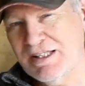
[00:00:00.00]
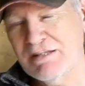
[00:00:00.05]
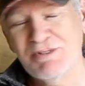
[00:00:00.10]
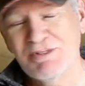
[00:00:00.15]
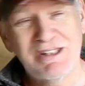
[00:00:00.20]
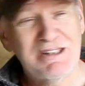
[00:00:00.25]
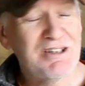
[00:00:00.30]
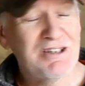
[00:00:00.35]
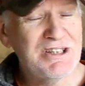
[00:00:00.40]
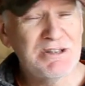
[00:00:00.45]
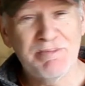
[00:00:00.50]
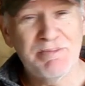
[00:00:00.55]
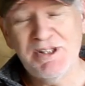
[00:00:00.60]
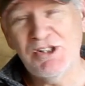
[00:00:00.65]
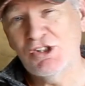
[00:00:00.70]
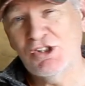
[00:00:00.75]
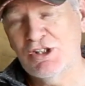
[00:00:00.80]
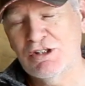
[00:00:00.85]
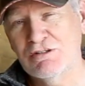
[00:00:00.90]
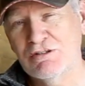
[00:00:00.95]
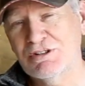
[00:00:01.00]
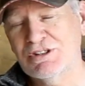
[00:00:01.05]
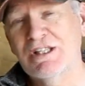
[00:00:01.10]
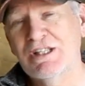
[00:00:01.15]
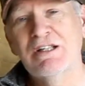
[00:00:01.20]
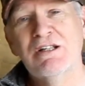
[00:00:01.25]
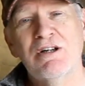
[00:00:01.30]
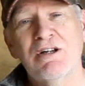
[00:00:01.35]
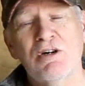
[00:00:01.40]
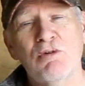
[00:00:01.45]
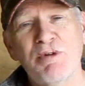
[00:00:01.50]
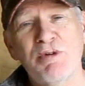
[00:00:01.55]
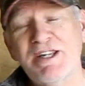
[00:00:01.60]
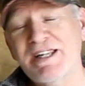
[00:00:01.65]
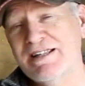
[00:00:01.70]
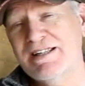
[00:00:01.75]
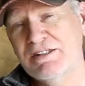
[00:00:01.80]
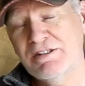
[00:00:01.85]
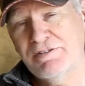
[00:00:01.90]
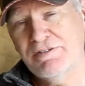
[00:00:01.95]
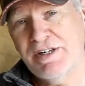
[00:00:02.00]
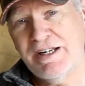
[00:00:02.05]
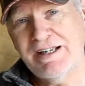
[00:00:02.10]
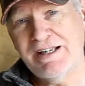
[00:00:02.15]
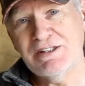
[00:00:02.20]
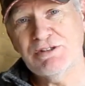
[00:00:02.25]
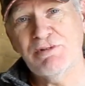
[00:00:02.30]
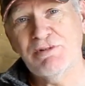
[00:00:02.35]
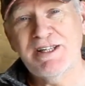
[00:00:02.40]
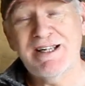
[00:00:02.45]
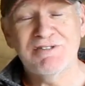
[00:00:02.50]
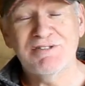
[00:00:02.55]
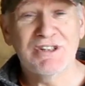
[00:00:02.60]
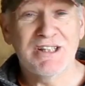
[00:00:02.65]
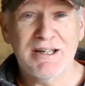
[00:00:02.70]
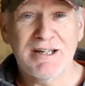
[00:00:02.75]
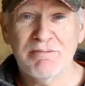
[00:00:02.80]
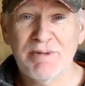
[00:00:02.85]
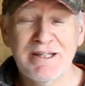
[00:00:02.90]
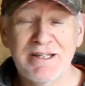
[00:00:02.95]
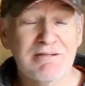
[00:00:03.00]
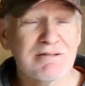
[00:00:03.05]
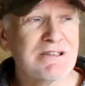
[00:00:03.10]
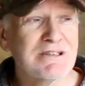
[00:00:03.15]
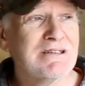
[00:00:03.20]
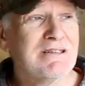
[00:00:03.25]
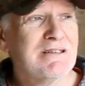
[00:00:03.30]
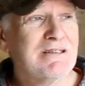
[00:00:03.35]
I mean, a lot of these big shows are weekend affairs where you have to camp out,